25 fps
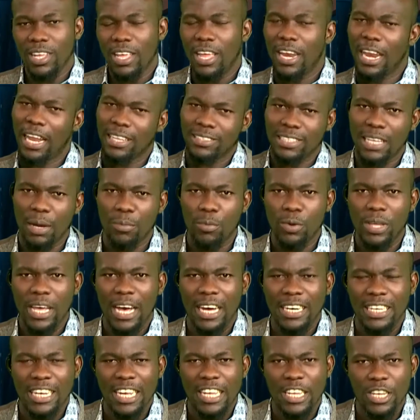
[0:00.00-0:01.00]
Last time we
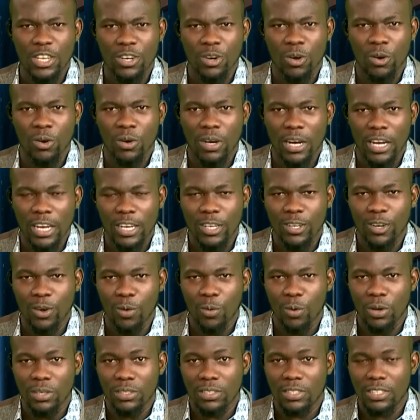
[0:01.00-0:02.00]
had Eino
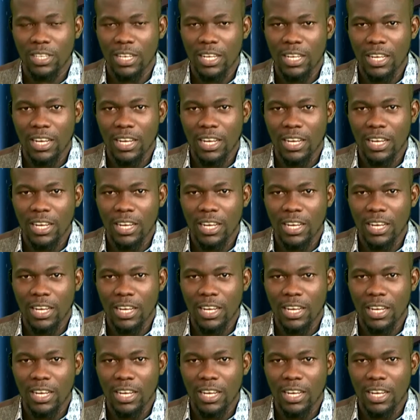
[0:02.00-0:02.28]
was